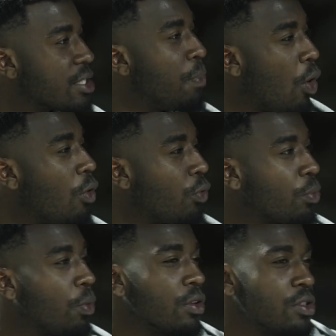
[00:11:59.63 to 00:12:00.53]
this power
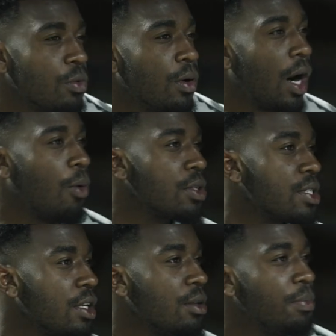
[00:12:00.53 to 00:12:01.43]
football. So I was
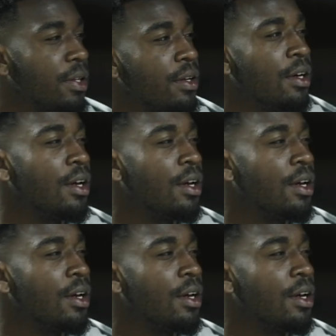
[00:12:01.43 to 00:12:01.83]
a little bit